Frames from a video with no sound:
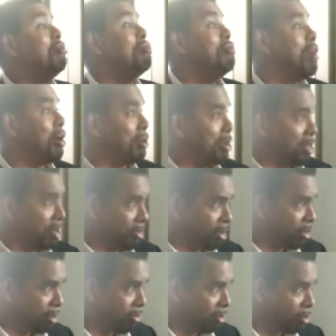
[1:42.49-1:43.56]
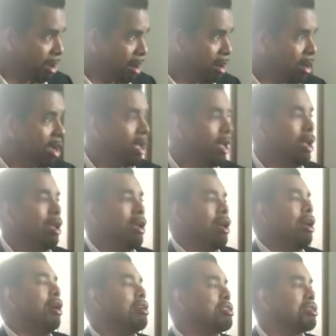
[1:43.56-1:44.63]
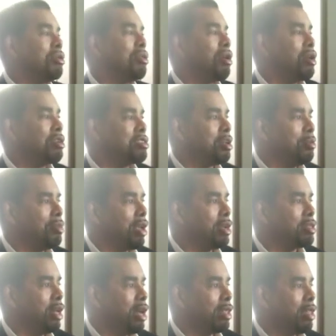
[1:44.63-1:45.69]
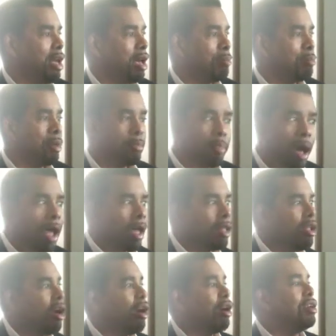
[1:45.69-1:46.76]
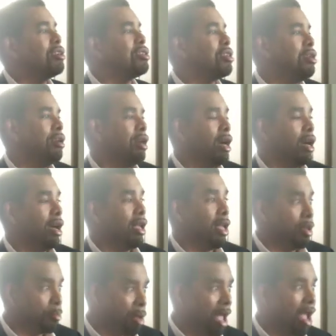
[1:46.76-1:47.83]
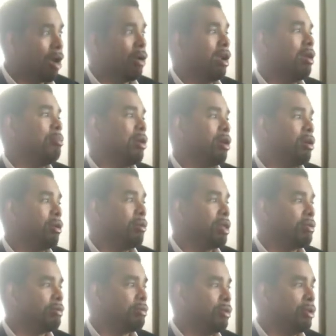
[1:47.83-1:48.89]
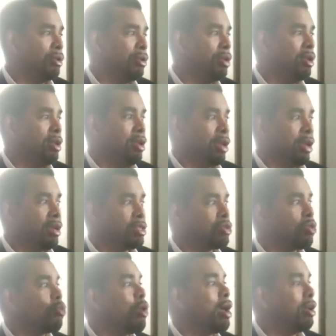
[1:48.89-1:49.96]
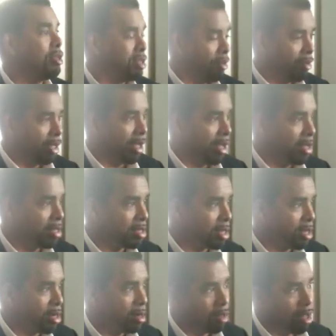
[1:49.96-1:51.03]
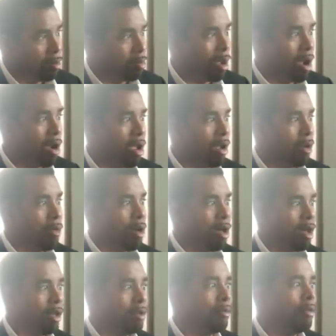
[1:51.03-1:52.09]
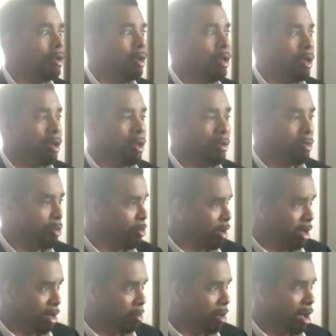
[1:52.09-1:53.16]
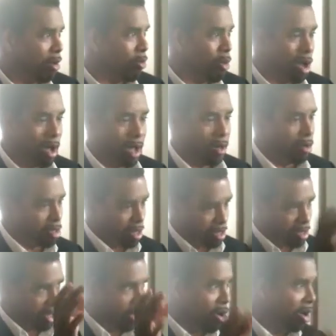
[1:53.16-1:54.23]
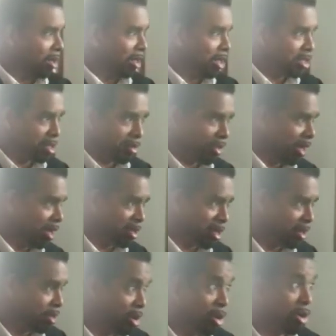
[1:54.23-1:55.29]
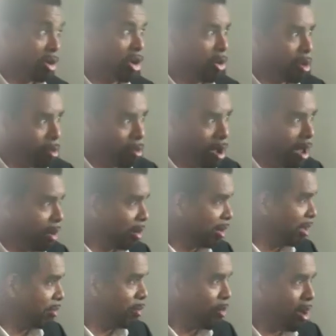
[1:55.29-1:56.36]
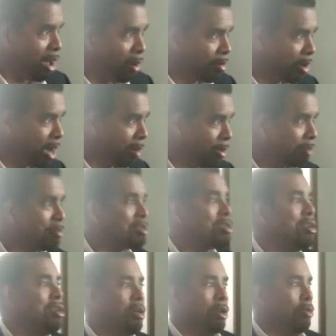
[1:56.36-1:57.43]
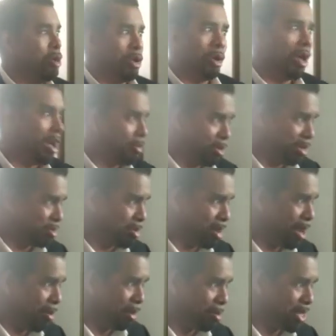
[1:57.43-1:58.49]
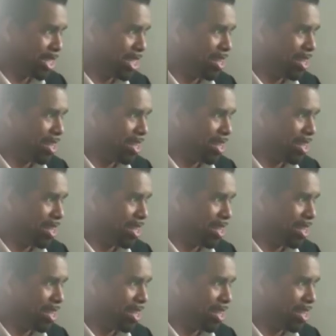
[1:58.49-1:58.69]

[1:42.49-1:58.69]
Very difficult for pairing. So there are some things like that. But by and large, pairing beer with food is relatively easier than pairing wine. If you read about wine, you see this long list of things that don't go with wine or give wine problems. We don't have those problems.